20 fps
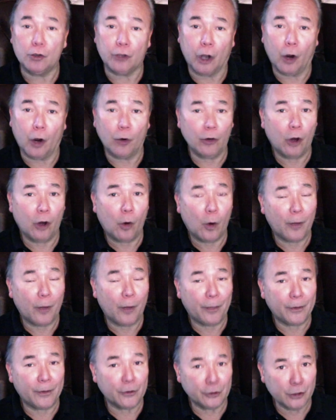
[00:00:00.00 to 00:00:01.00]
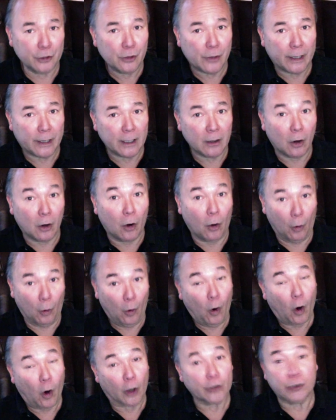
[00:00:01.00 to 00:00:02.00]
who don't know what they're doing
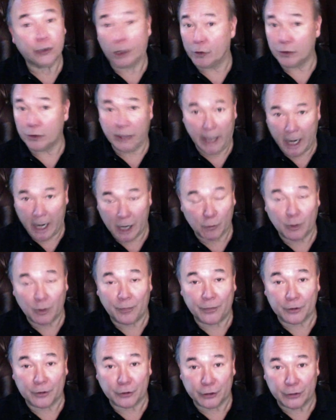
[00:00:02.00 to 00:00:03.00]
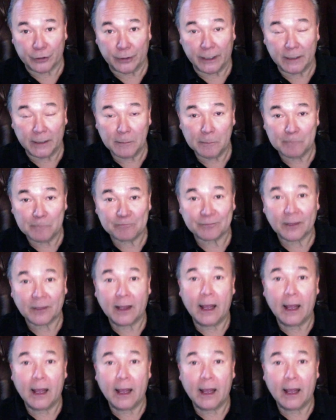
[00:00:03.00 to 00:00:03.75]
or don't care what they're doing